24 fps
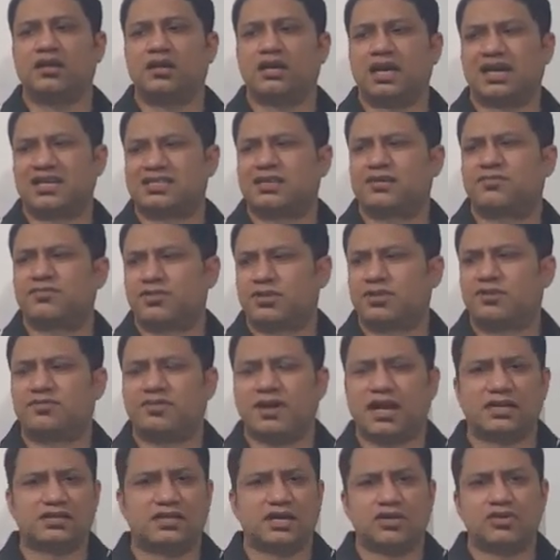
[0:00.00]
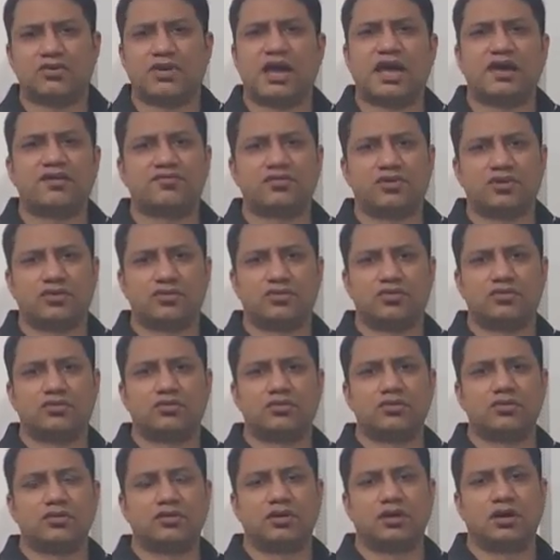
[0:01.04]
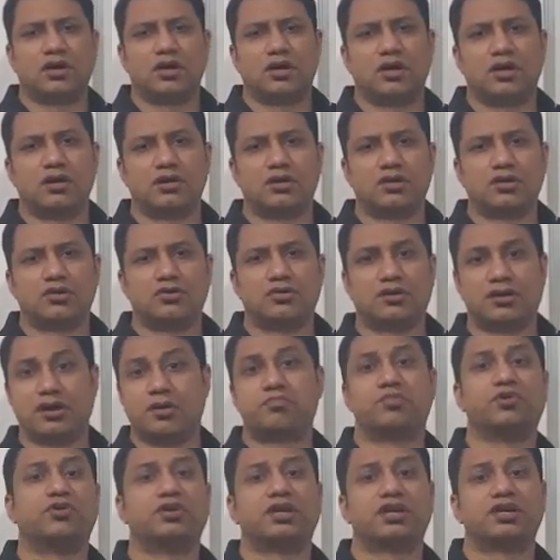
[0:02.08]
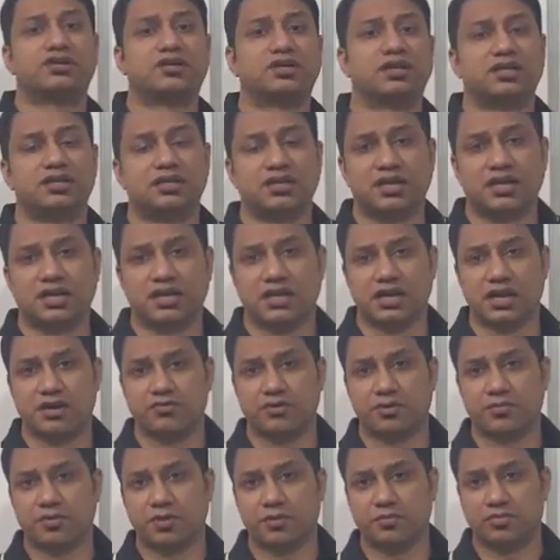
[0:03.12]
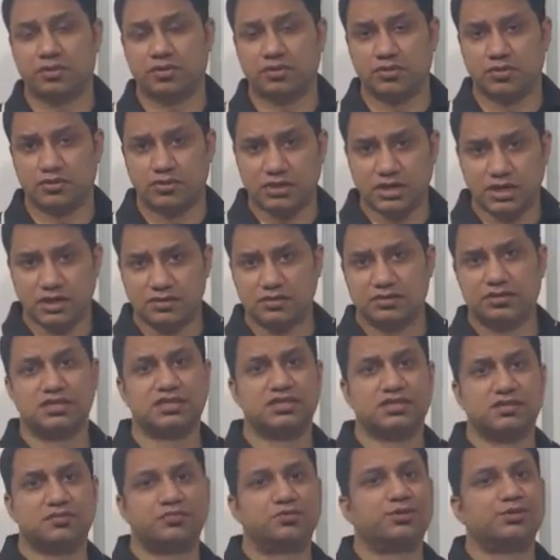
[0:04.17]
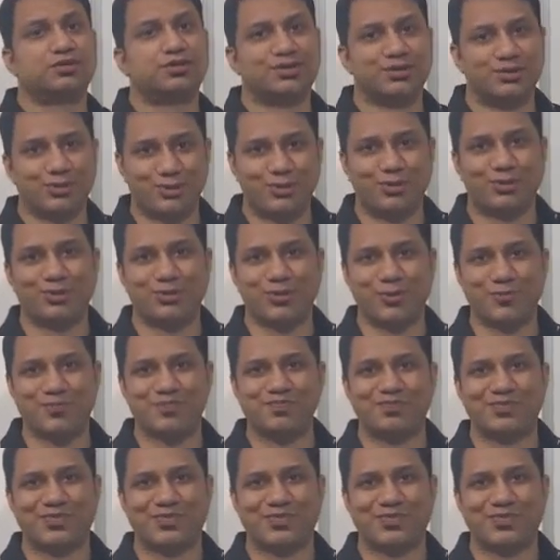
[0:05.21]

except for the fact that you have your own reputation in the area where people know that this is the person to go to.